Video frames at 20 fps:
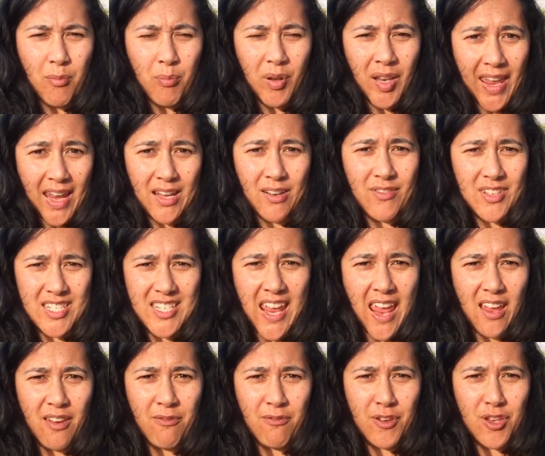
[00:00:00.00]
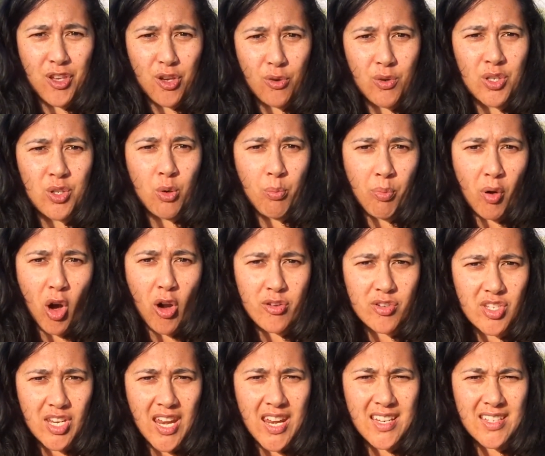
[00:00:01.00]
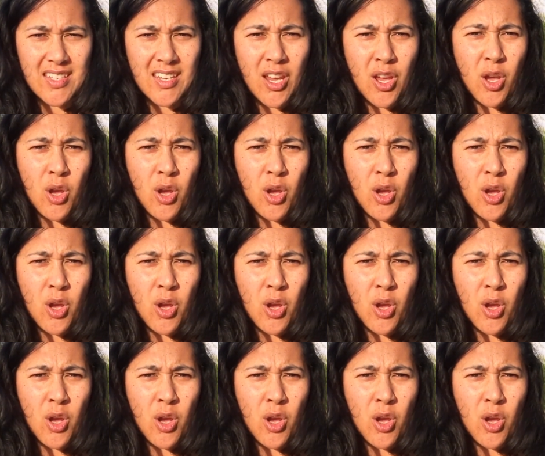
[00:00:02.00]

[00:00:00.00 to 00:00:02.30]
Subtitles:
plan of attack for you and your project